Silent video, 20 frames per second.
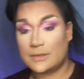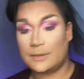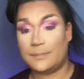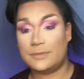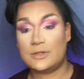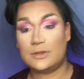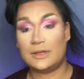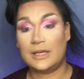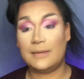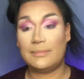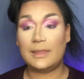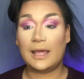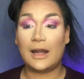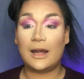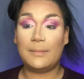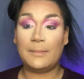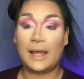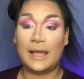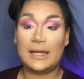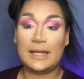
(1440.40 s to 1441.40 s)
so keep that
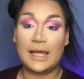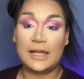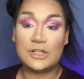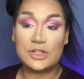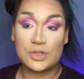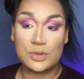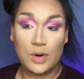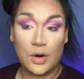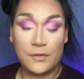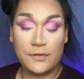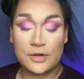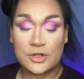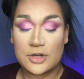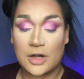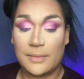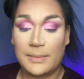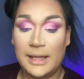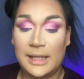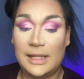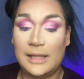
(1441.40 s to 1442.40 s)
in mind. I do
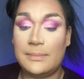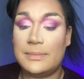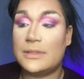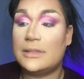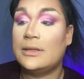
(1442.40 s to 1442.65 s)
overdraw my lips.